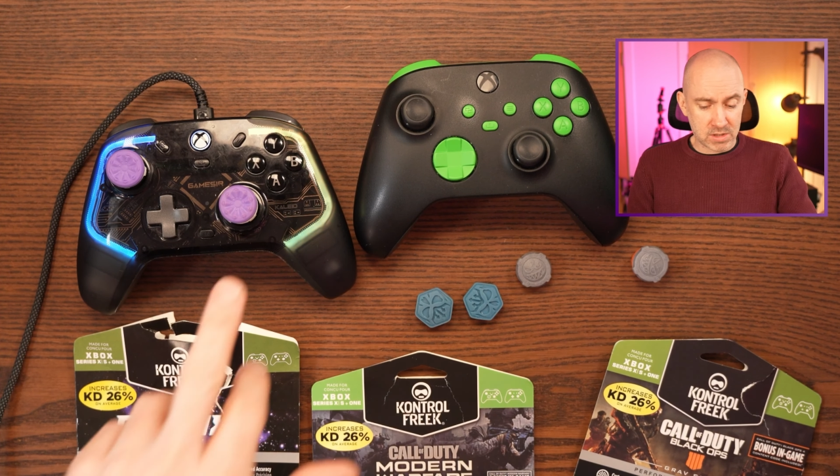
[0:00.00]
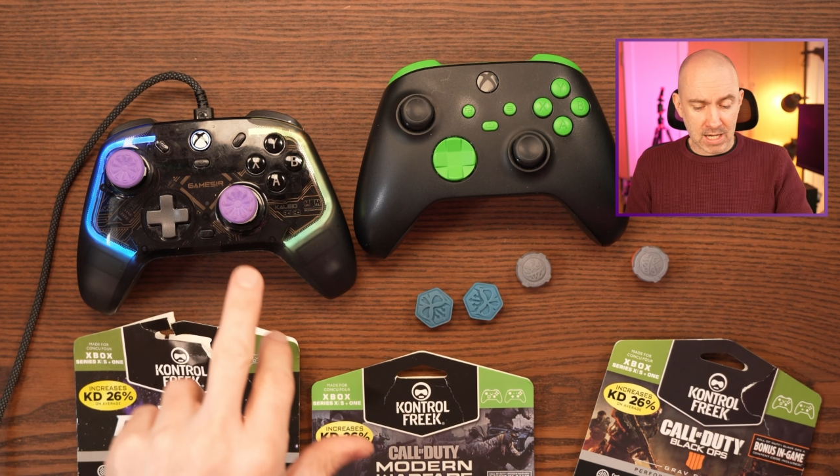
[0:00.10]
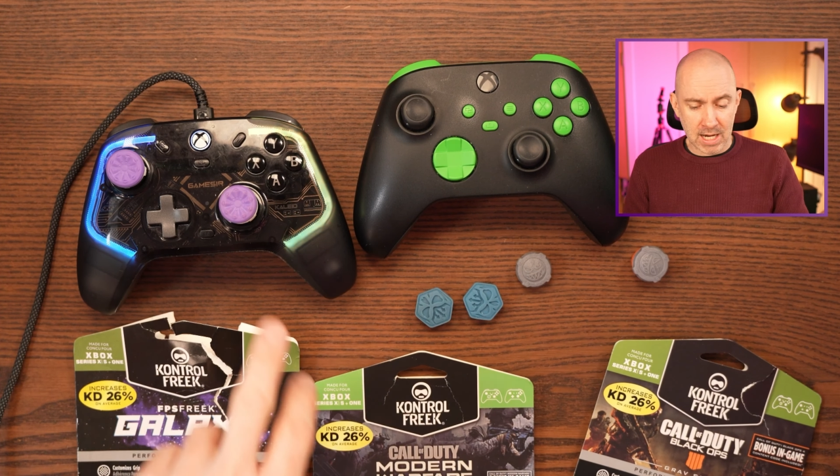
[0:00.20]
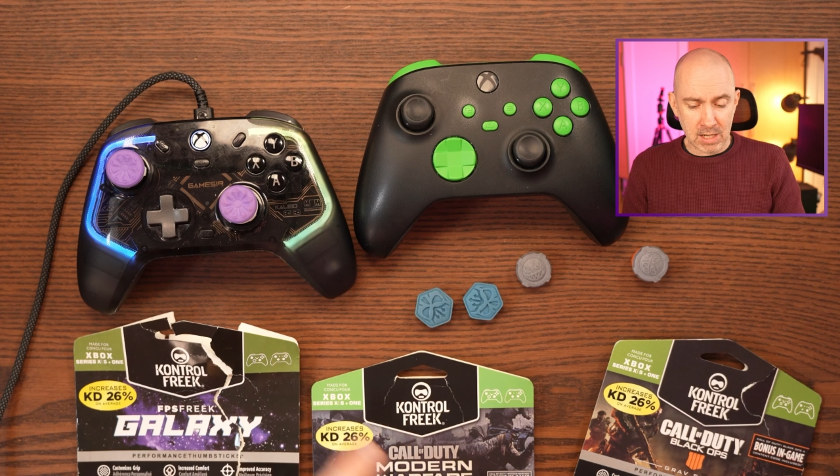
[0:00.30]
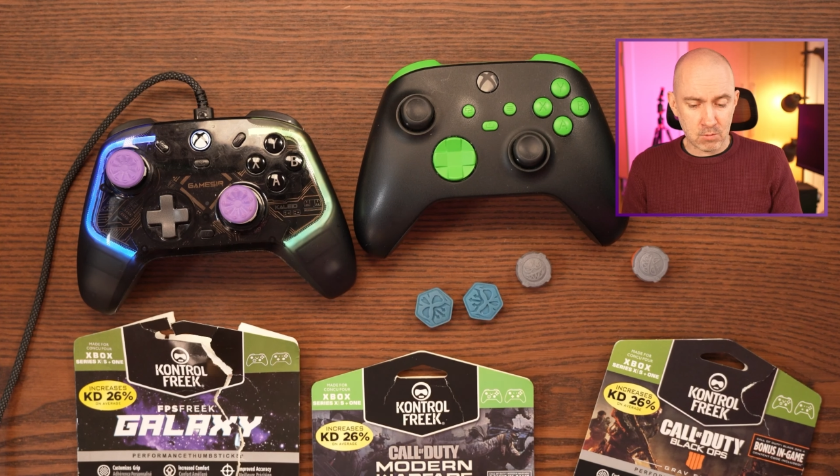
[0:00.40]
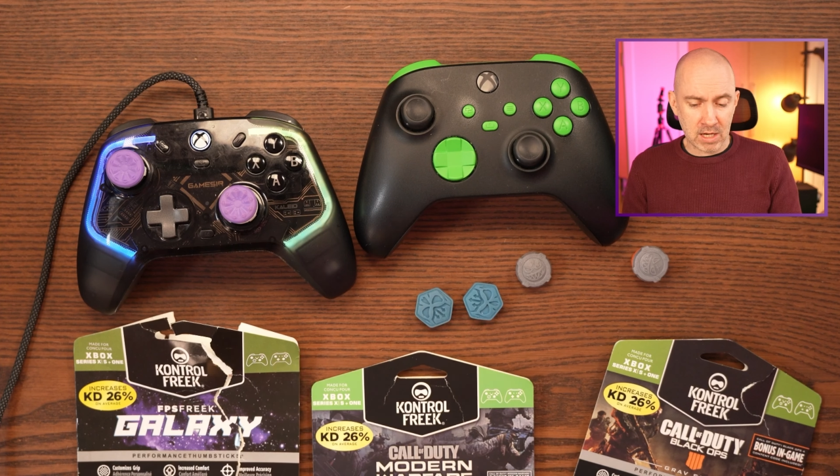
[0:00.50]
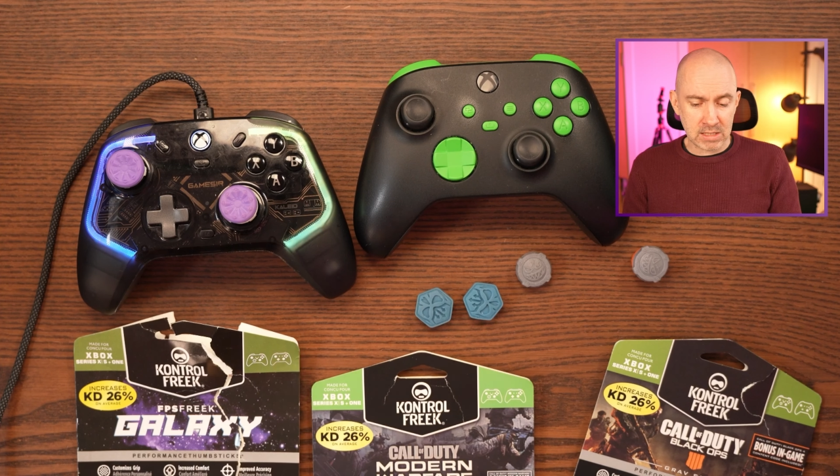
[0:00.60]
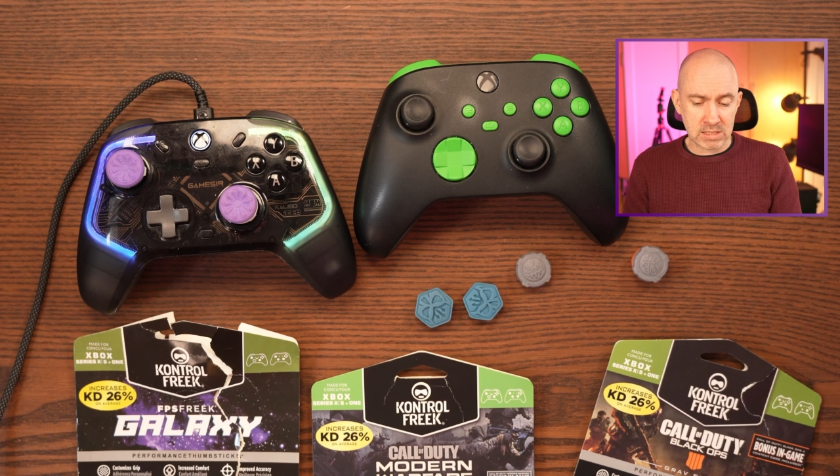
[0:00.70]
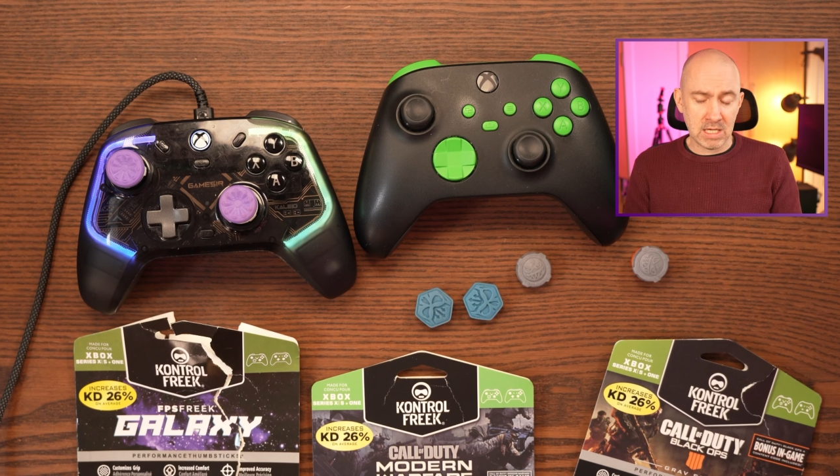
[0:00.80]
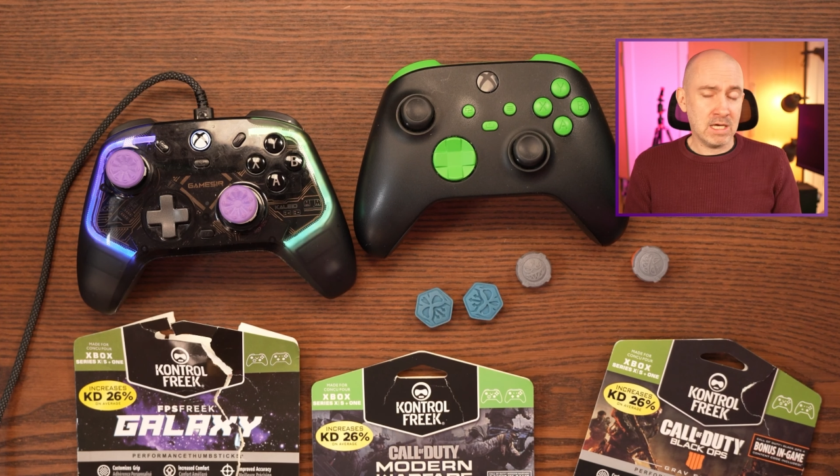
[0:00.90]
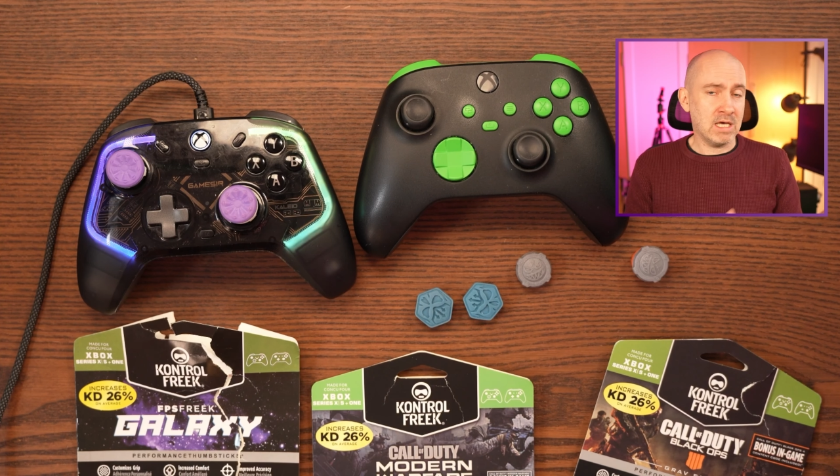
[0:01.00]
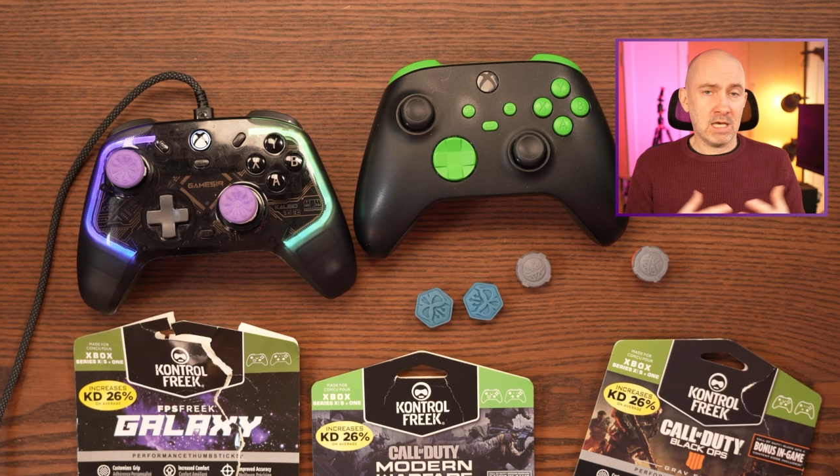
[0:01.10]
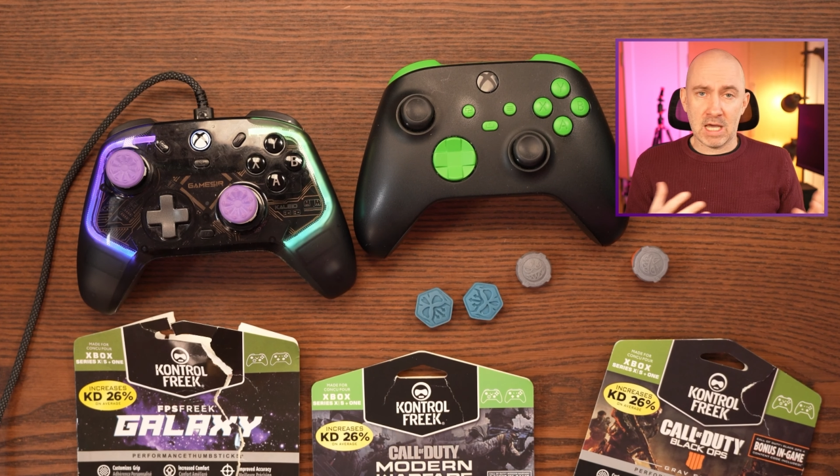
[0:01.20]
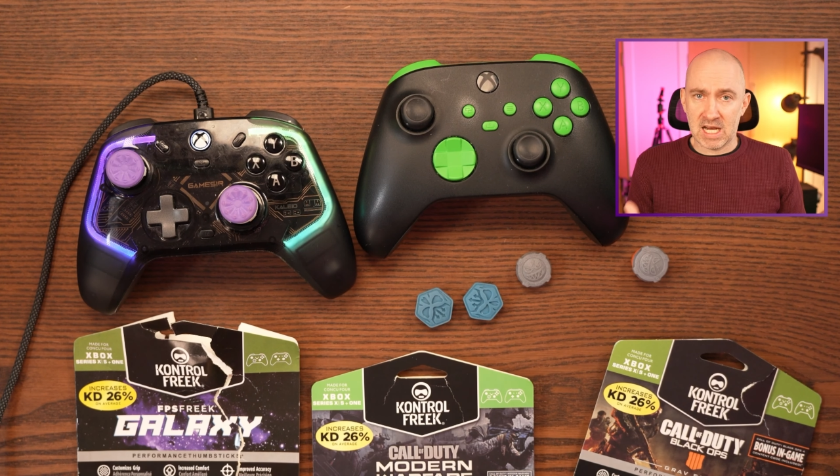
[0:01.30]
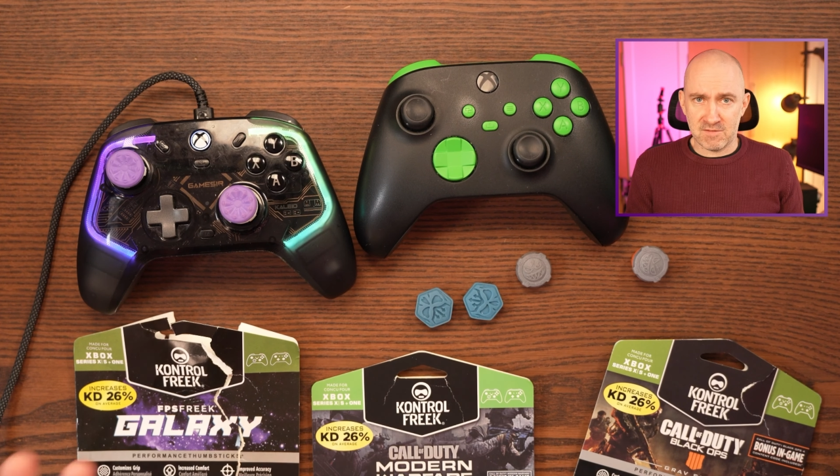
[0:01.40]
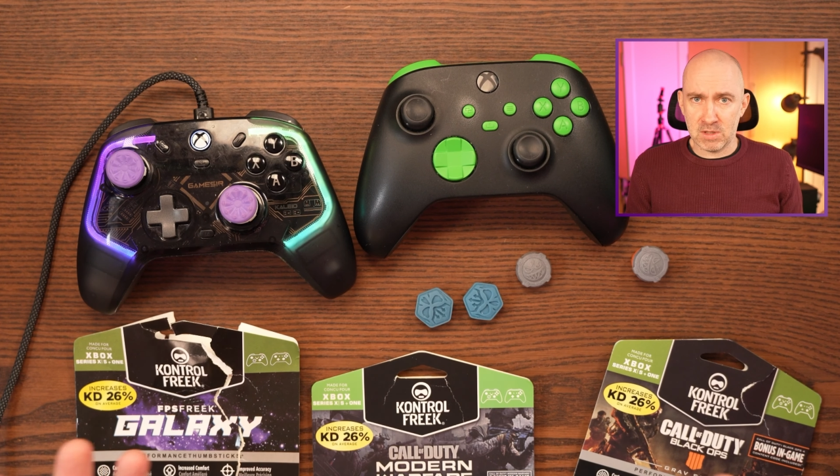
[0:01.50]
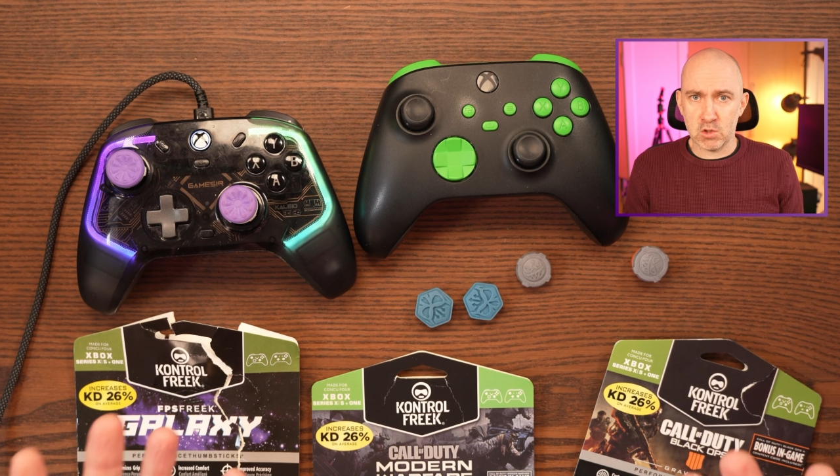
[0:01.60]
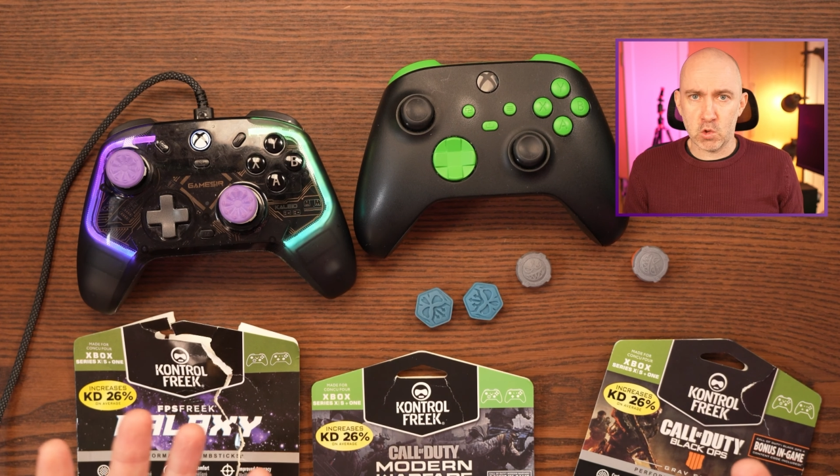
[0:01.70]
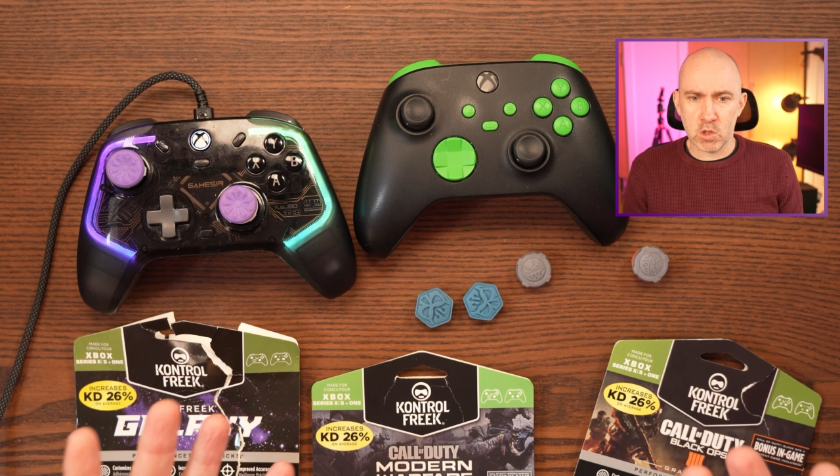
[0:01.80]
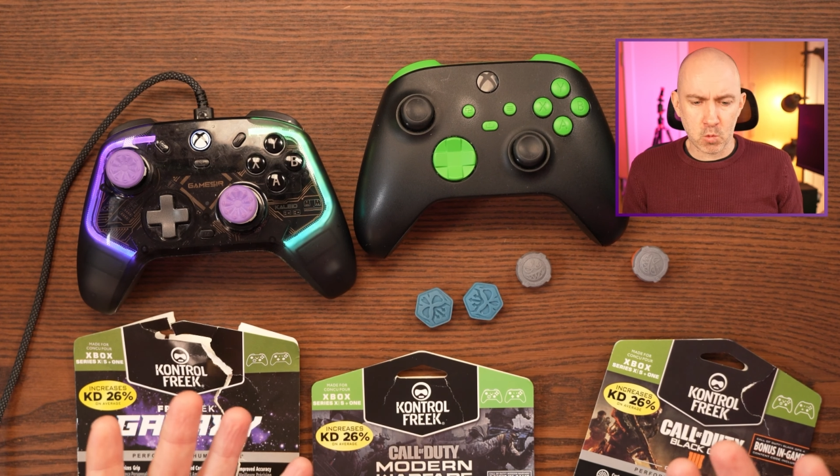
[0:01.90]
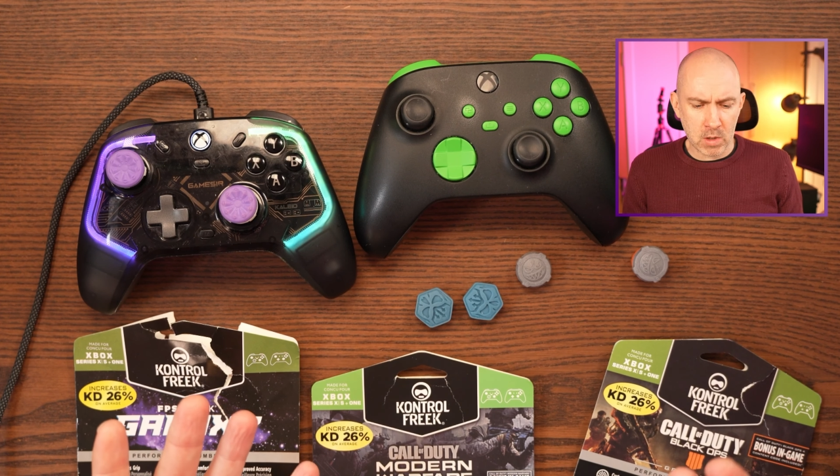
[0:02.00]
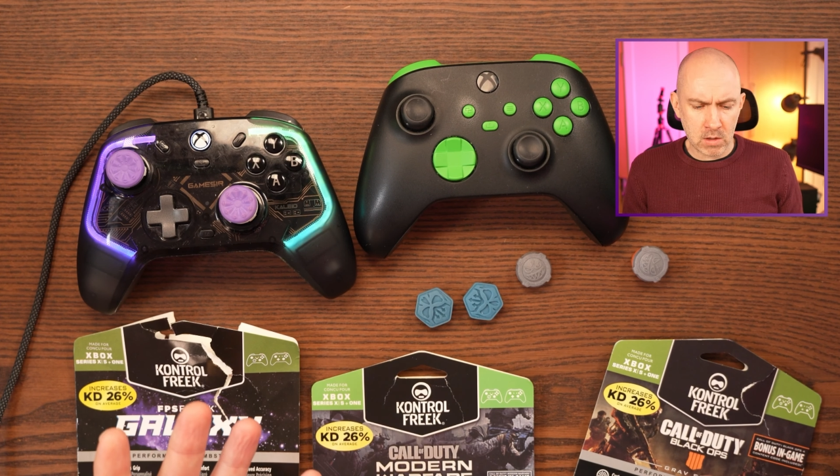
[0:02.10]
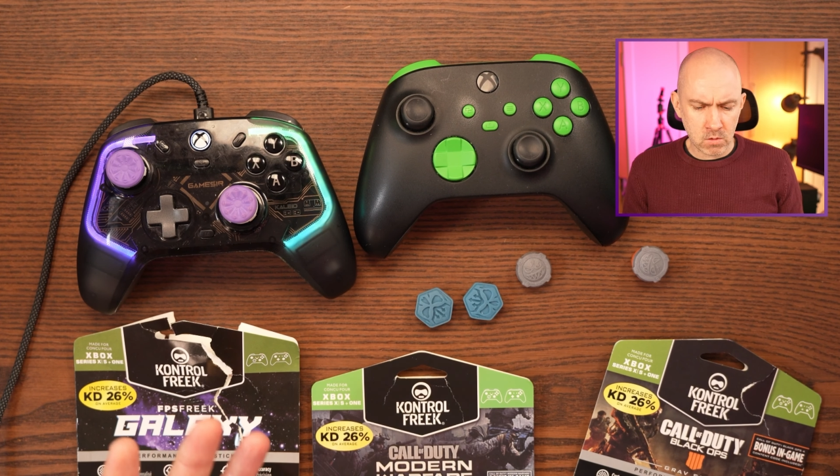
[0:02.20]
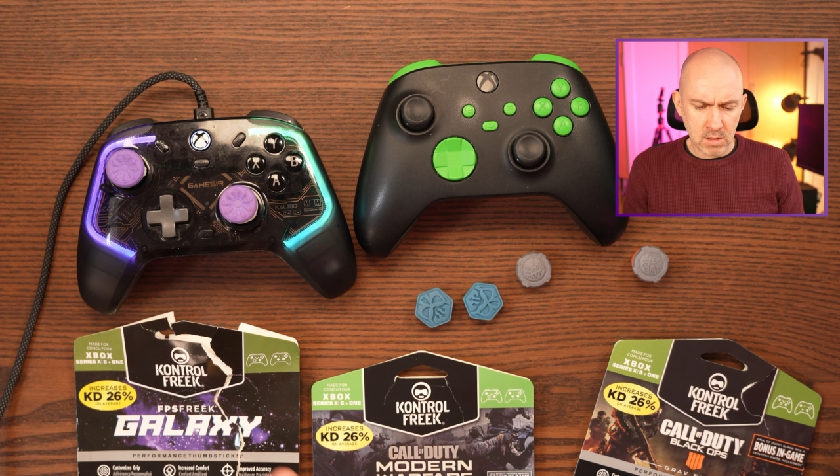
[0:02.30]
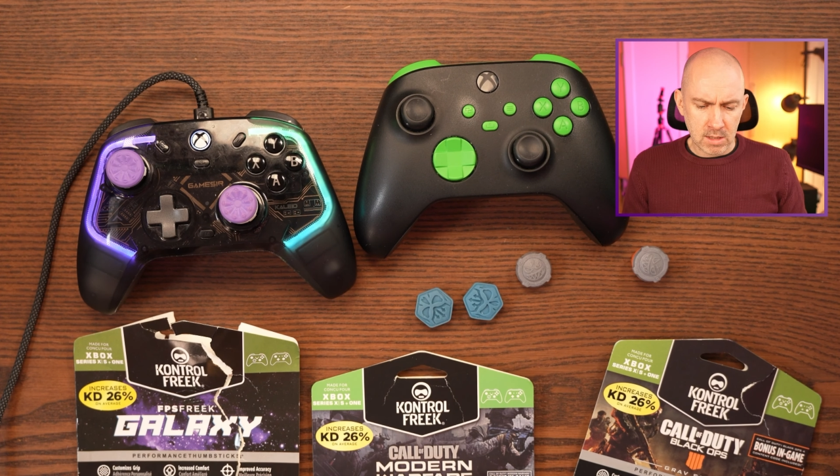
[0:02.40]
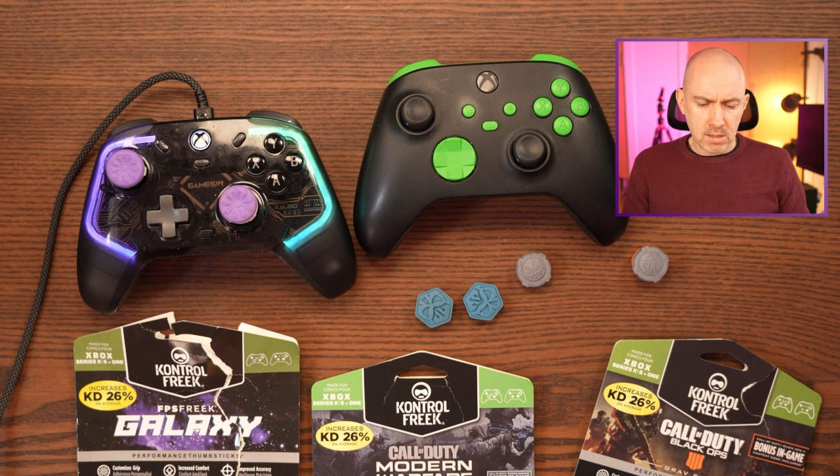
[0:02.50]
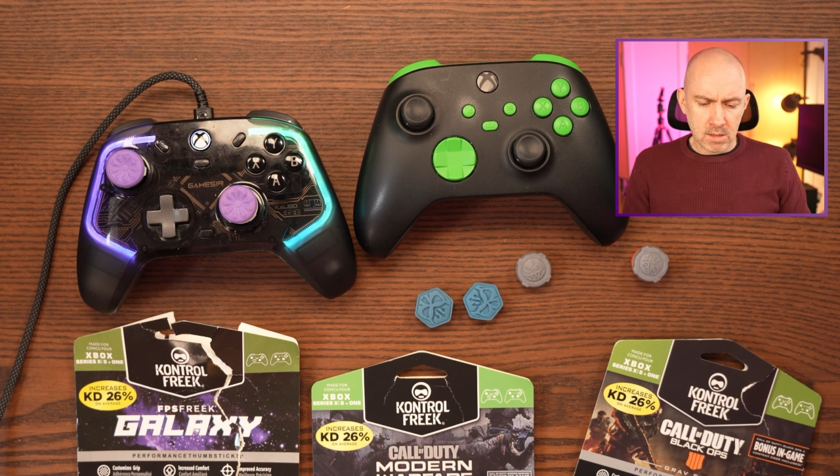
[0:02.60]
with a high rise, and I've been doing well,